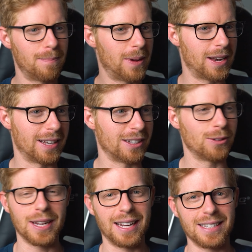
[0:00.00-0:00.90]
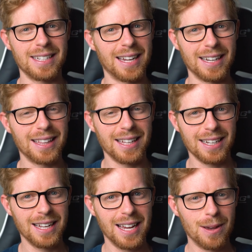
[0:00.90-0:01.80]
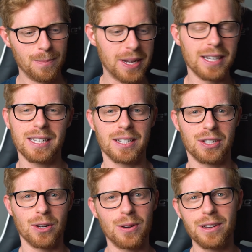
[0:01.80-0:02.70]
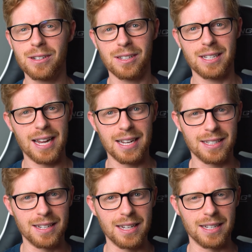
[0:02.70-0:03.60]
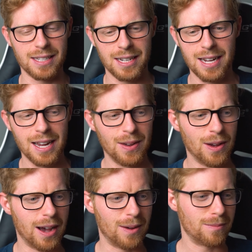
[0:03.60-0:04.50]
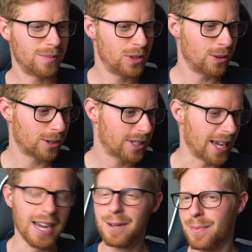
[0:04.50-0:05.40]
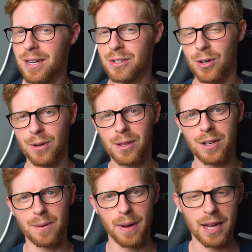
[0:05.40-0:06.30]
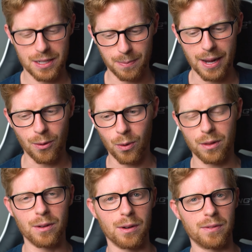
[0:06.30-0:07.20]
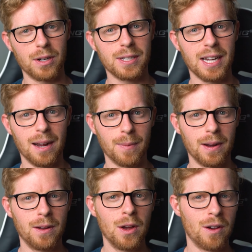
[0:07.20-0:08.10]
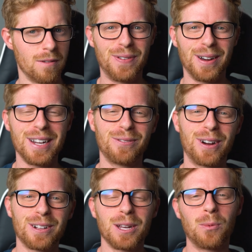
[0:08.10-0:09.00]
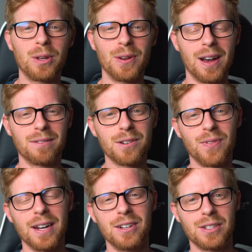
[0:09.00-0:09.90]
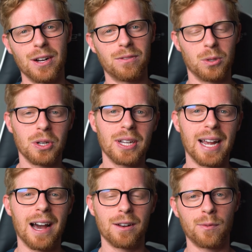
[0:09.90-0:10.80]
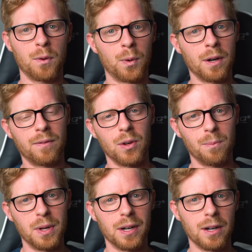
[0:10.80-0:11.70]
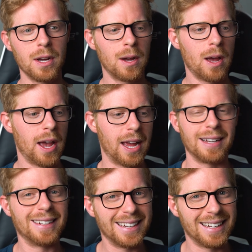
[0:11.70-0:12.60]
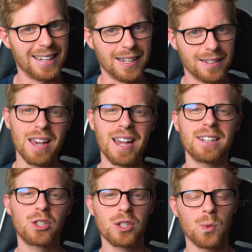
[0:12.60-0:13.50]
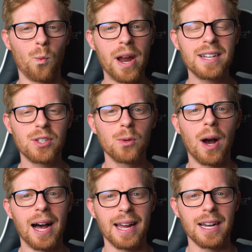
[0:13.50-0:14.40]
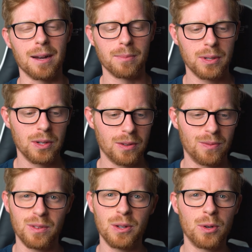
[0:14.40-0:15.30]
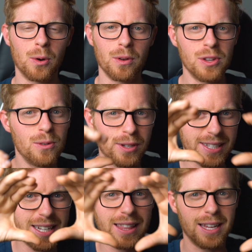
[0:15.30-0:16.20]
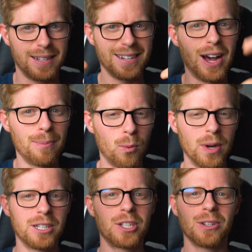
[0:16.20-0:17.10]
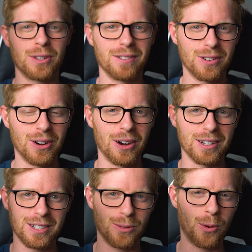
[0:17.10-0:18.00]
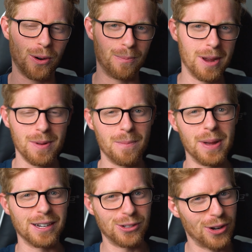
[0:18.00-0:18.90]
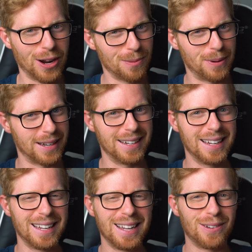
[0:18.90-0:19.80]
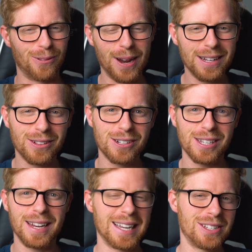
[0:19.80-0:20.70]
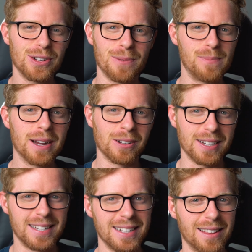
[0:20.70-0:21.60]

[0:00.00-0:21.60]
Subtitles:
up and you can't see anything because it's so useless as it is. Your side mirrors are really your best bet, or the reverse camera. Very rarely will you ever find yourself looking out of the rear view mirror and needing it. It's just way too high up. You see the top windshield of cars, or maybe a big truck, but regular sedans, you can barely see